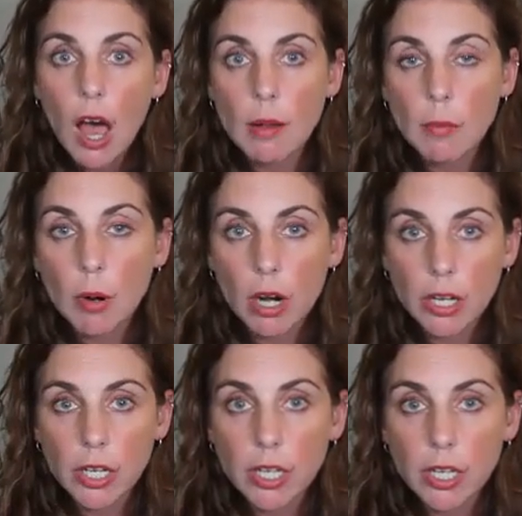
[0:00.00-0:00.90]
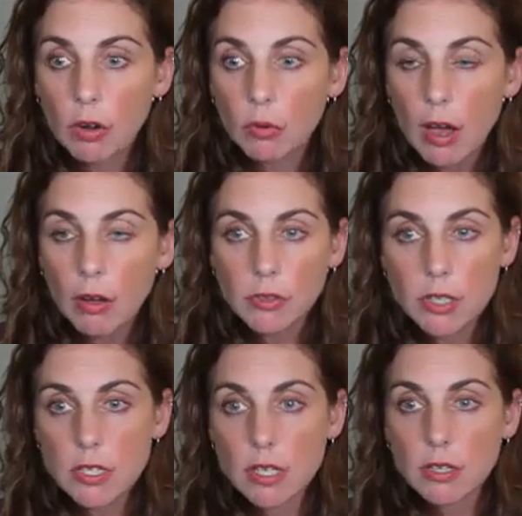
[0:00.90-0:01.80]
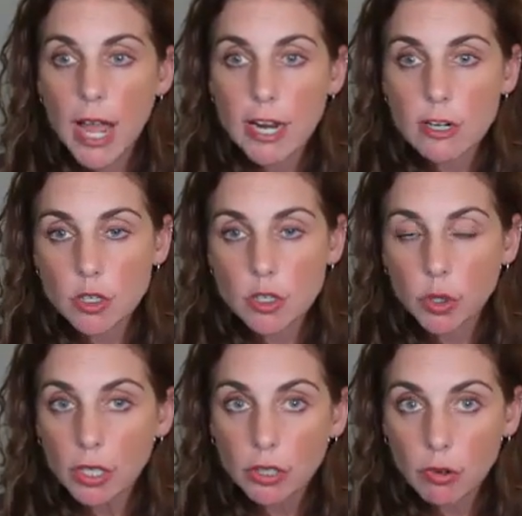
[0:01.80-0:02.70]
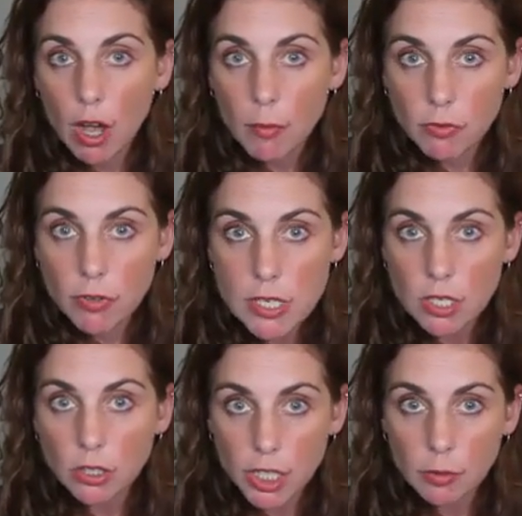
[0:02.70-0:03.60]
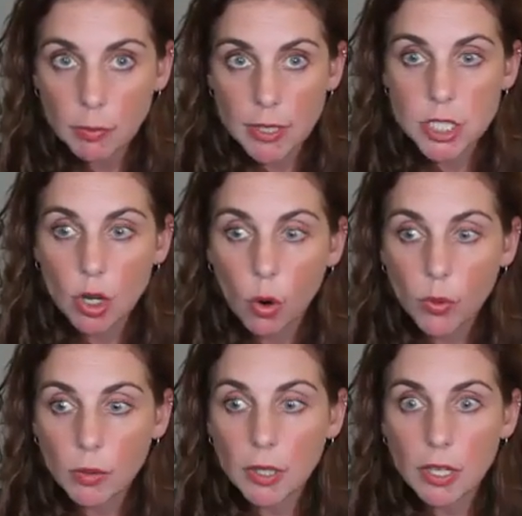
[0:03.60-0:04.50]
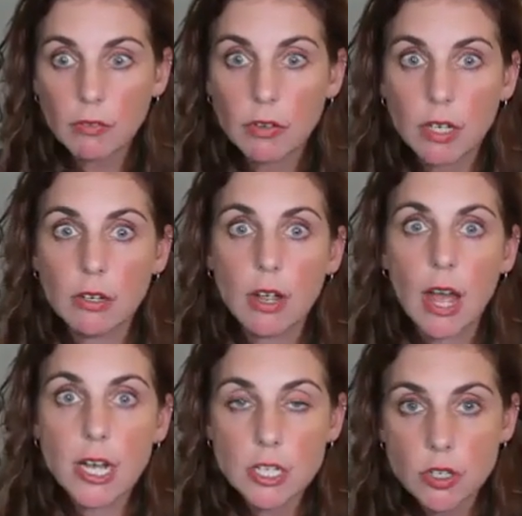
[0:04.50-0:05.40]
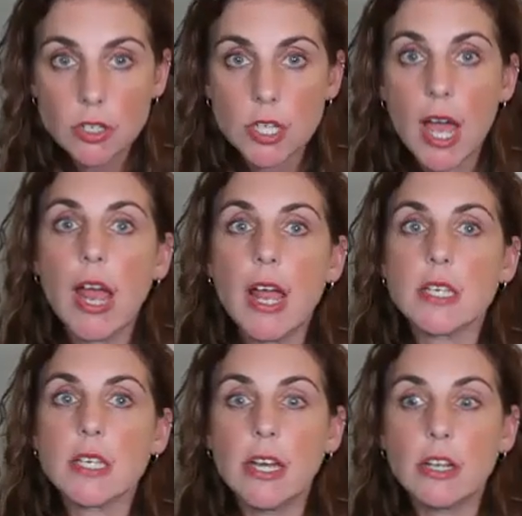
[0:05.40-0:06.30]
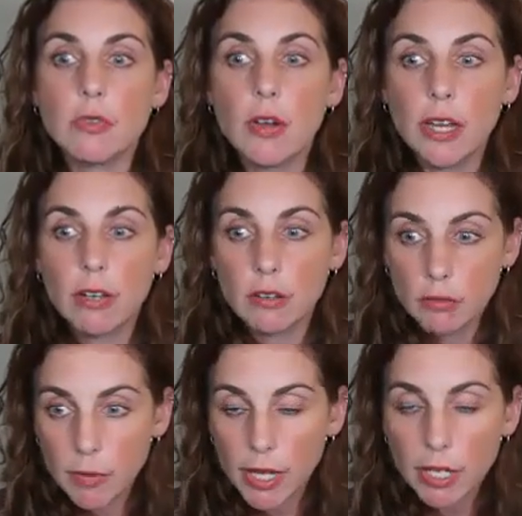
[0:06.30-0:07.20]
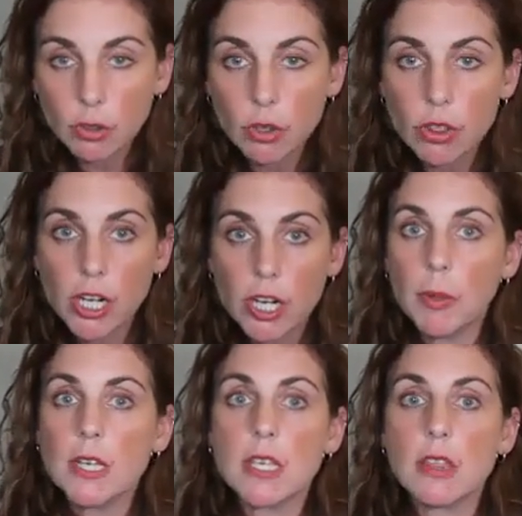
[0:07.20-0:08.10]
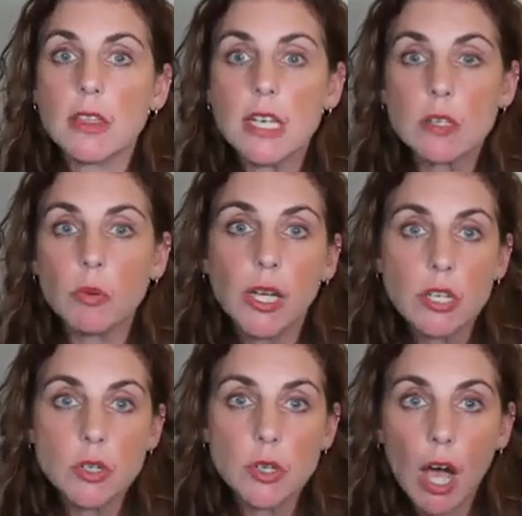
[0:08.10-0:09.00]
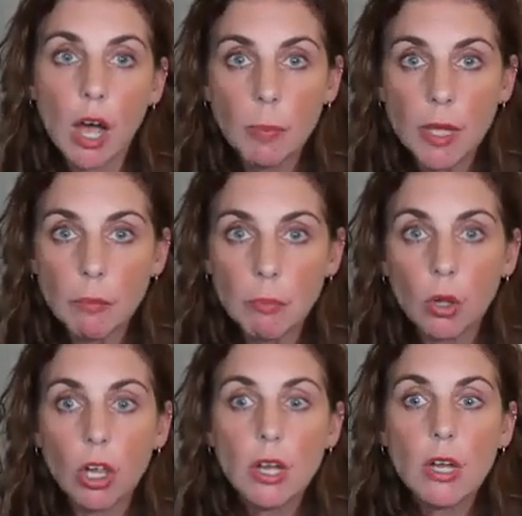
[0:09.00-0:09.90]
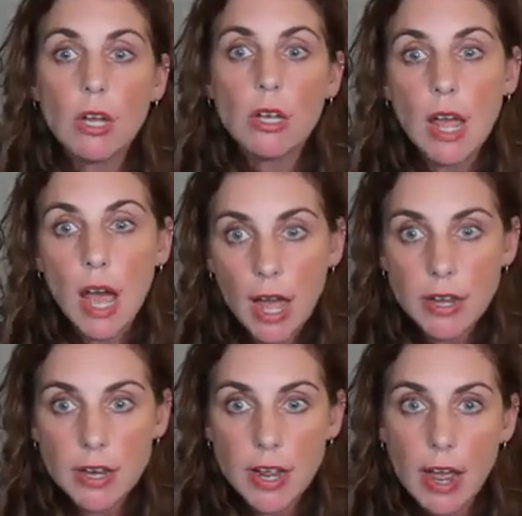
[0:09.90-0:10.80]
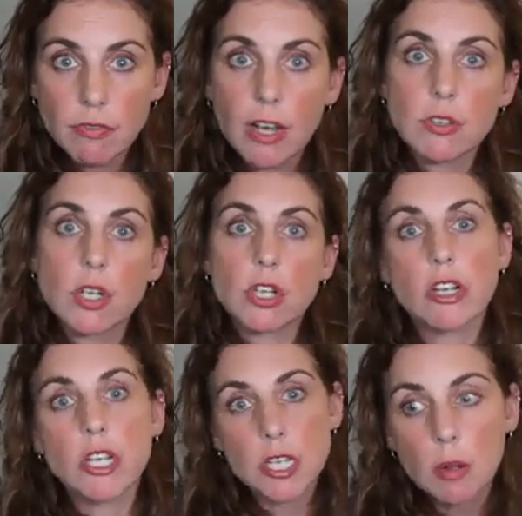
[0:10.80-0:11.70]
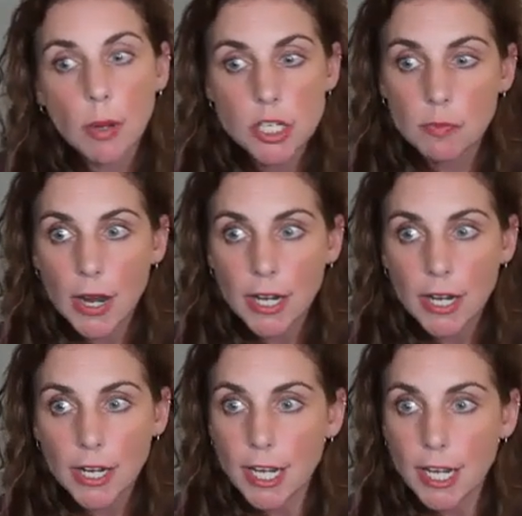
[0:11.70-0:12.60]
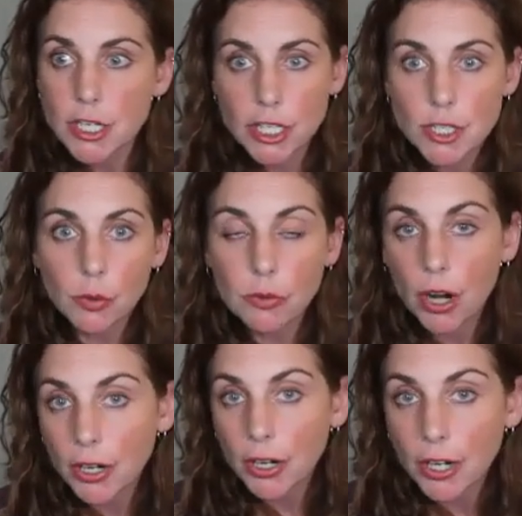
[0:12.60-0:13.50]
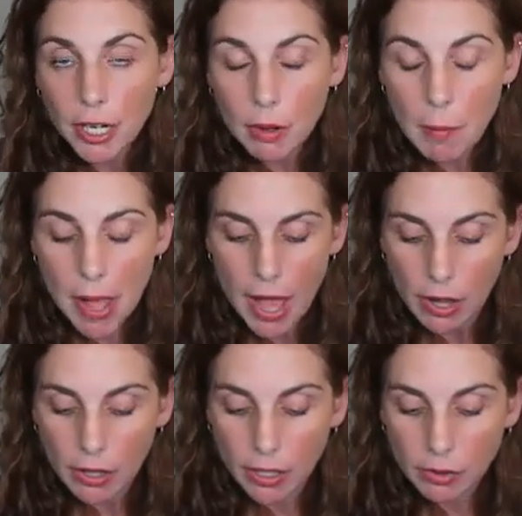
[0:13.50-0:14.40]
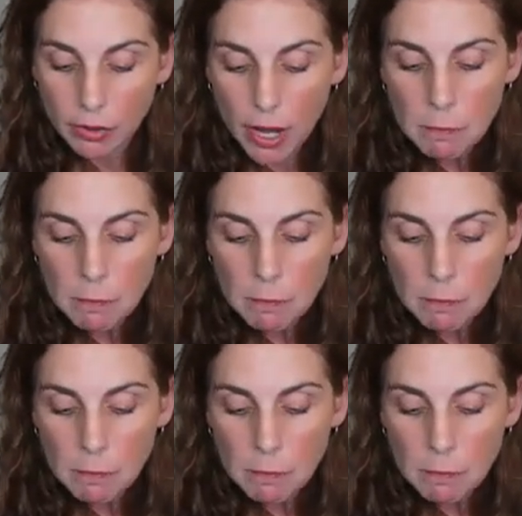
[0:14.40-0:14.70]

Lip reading: I'm already around this natural healing realm. I'm a physical therapist. We believe in exercise and manual therapies and things that we can do to help people not have to have surgeries and a bunch of medication. So it was already right up my alley, right?